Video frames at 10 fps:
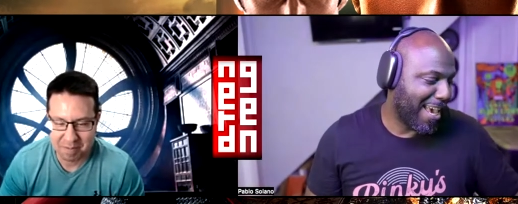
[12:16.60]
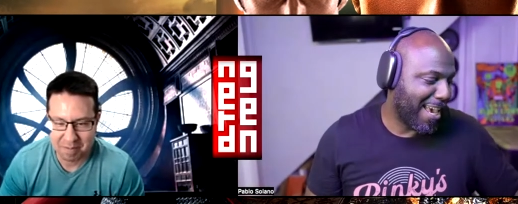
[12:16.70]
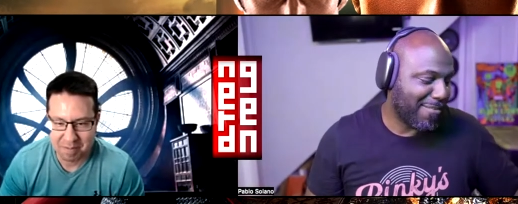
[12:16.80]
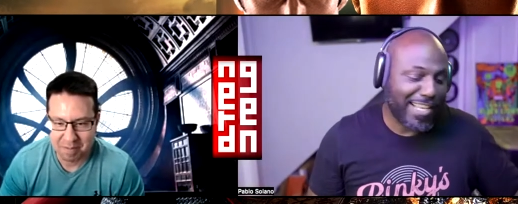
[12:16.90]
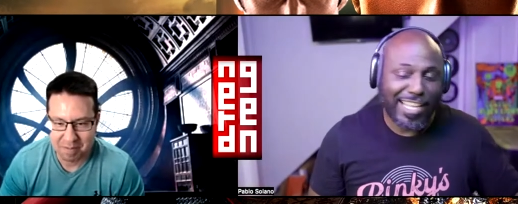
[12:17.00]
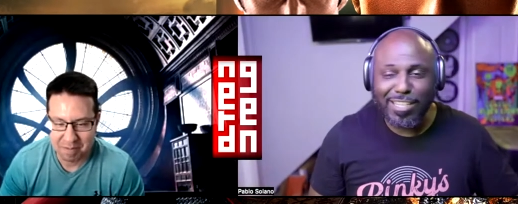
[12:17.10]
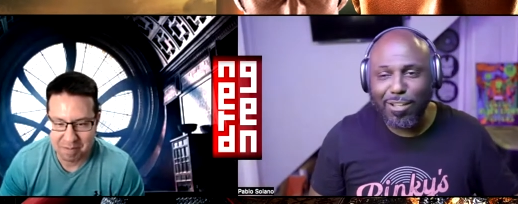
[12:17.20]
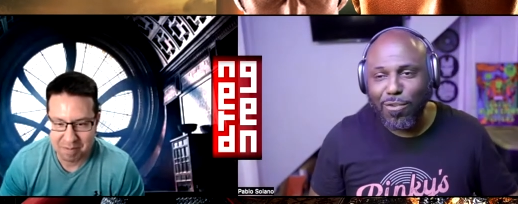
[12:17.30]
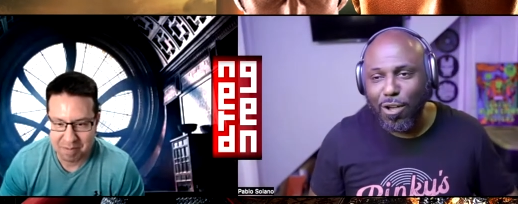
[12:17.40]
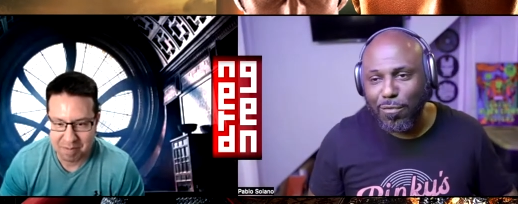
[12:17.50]
Speaker 1: if Zaslav
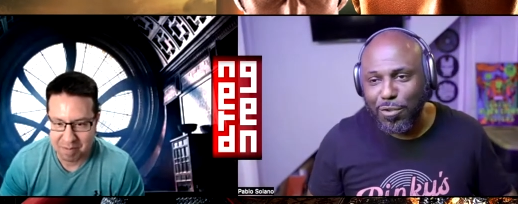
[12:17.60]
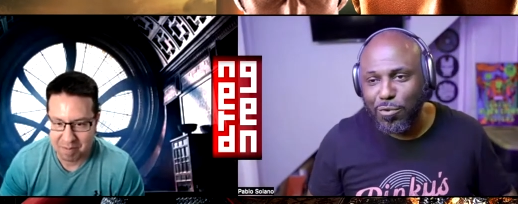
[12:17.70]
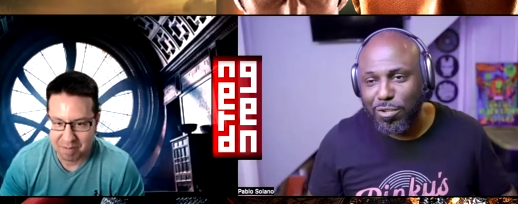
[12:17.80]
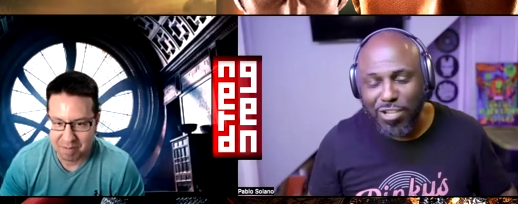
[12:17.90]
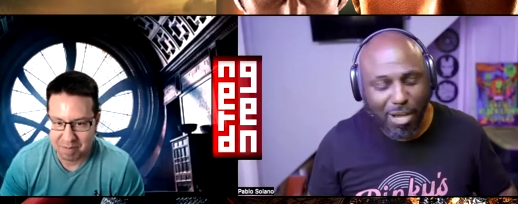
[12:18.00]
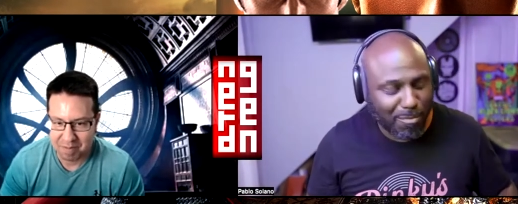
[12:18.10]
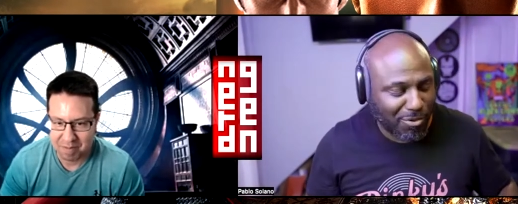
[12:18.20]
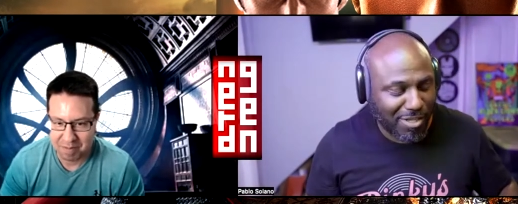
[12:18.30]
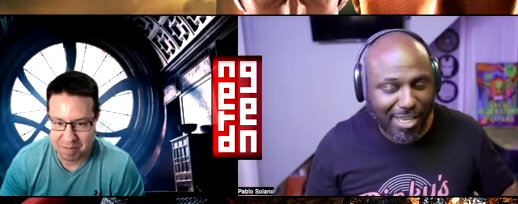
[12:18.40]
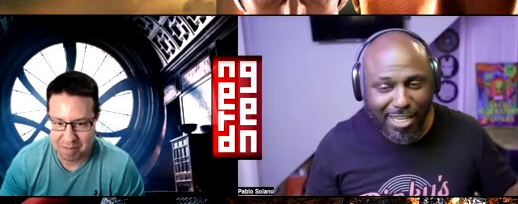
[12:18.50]
offered you a job, would you
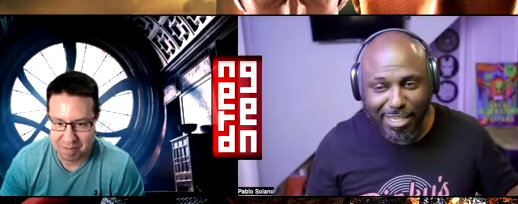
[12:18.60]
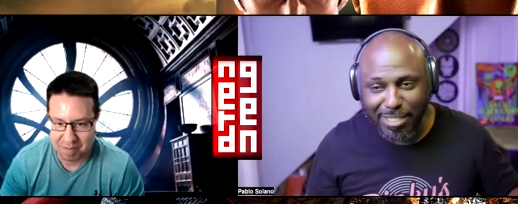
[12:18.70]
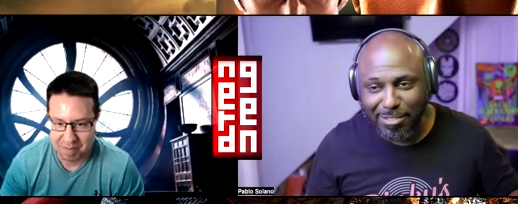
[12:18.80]
take it?